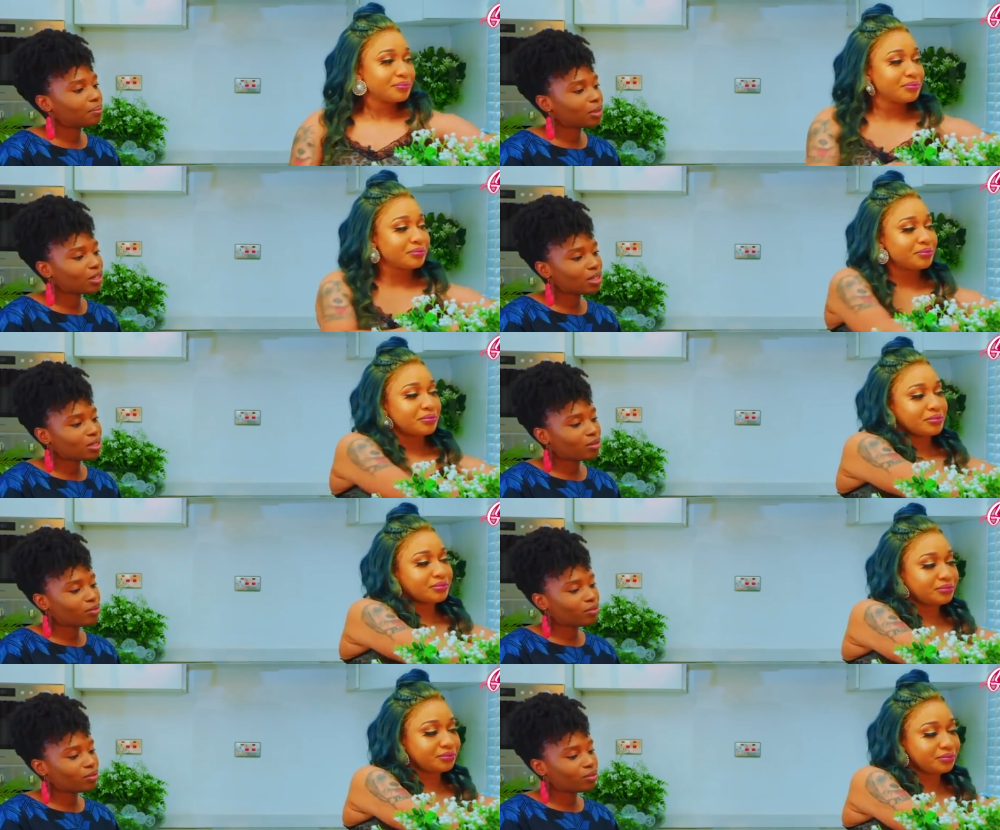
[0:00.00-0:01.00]
Speaker 1: Because
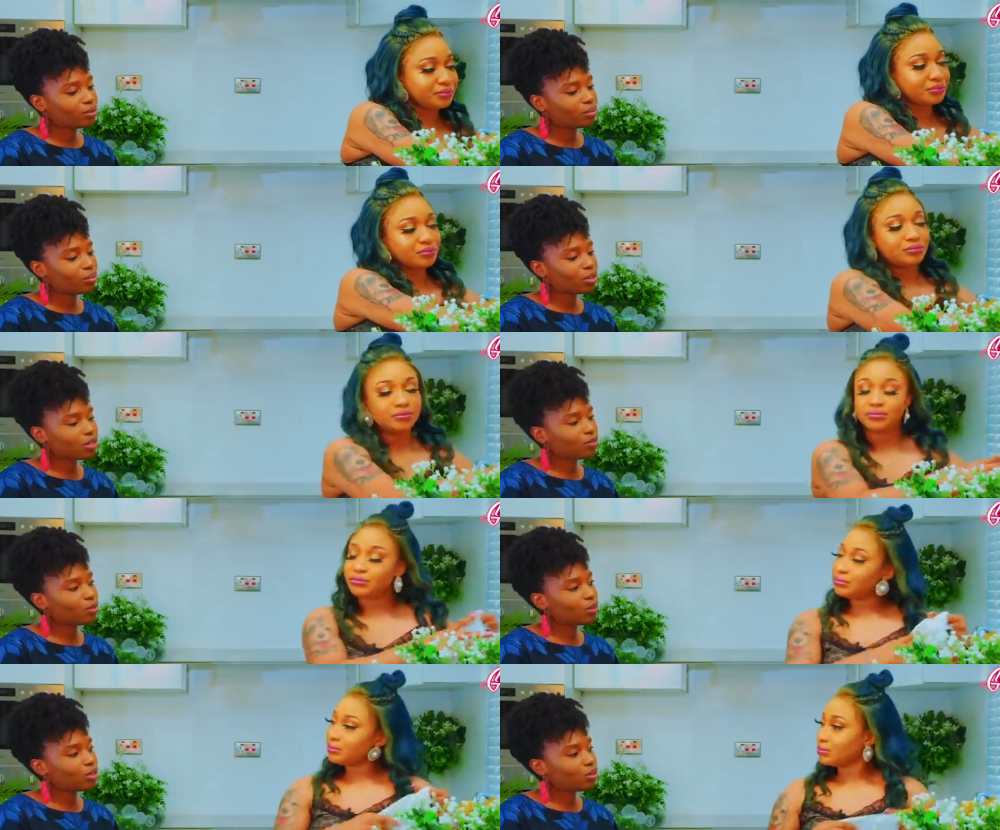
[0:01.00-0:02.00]
of what
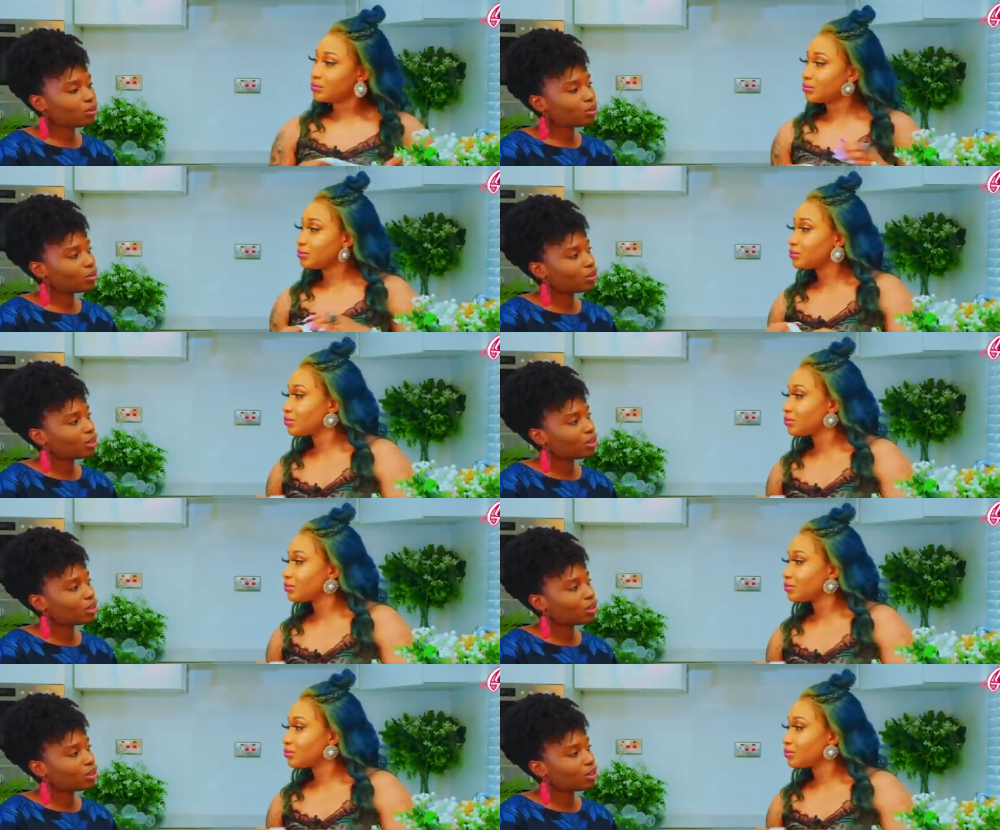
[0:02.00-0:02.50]
we do,